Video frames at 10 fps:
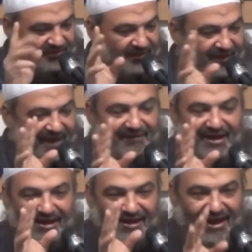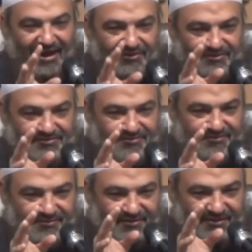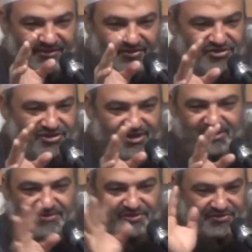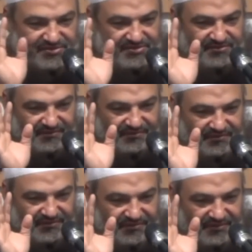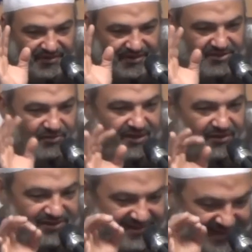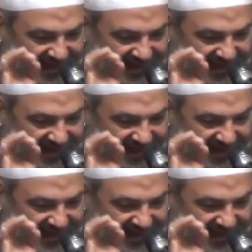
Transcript: He will never allow the Christian date to be used. And that's why he was